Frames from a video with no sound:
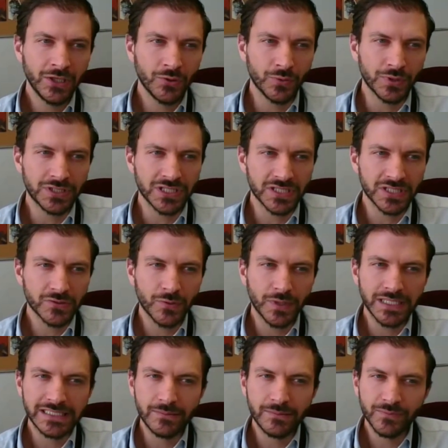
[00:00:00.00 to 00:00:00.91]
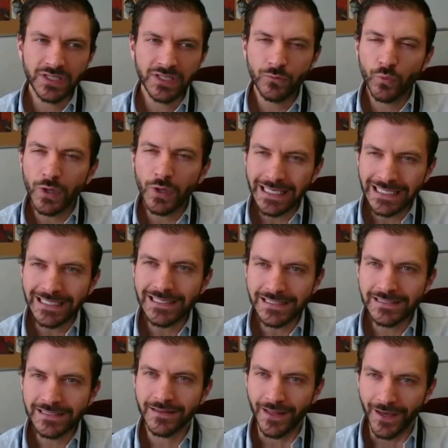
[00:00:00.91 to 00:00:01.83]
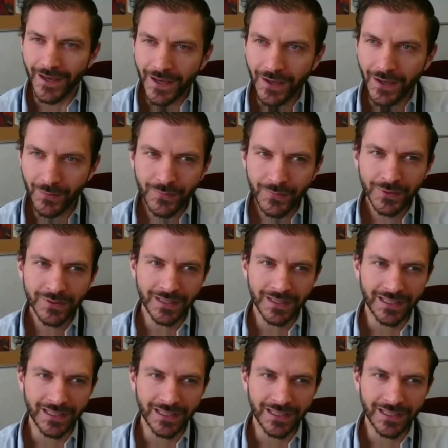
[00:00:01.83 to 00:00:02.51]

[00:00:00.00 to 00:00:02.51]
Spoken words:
which is quite simply, what is the Hub?